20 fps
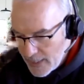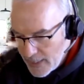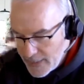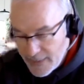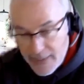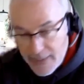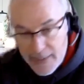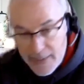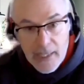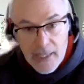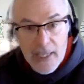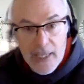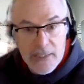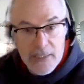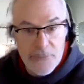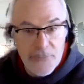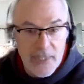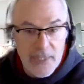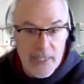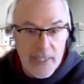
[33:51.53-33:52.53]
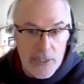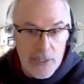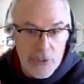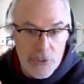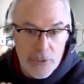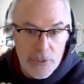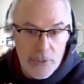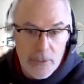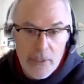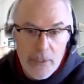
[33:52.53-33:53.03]
data
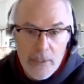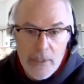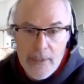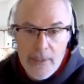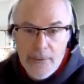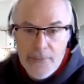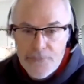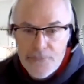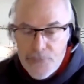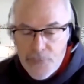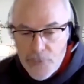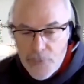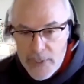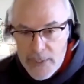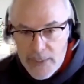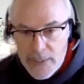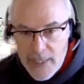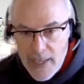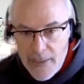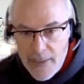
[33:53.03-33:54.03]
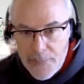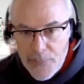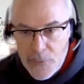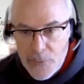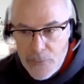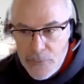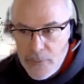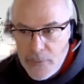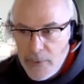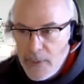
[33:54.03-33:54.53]
classification, for
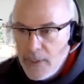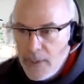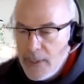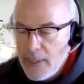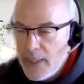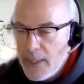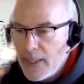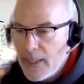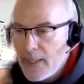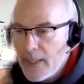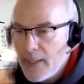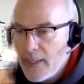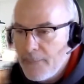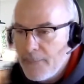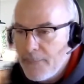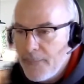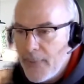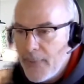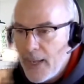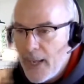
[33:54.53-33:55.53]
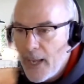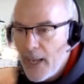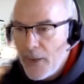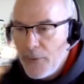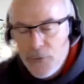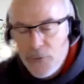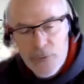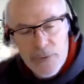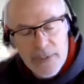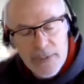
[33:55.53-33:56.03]
example, how
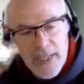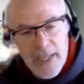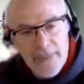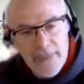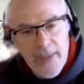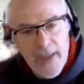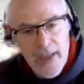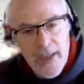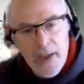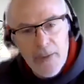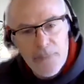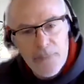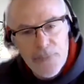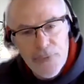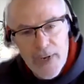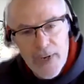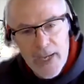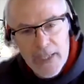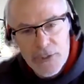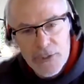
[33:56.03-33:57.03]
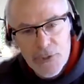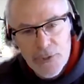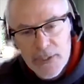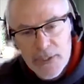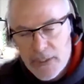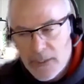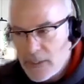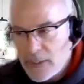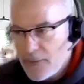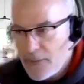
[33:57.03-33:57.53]
you set that up for Azure
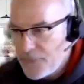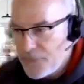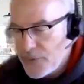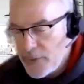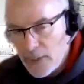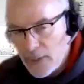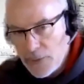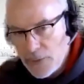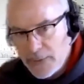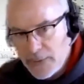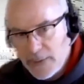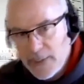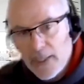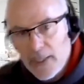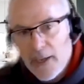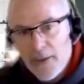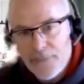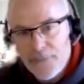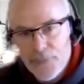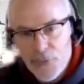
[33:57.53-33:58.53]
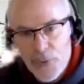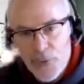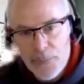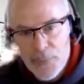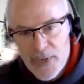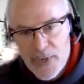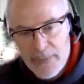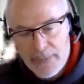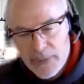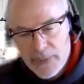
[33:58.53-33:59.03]
is different than you set it up for
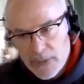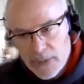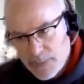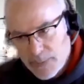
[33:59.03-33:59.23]
on-premises.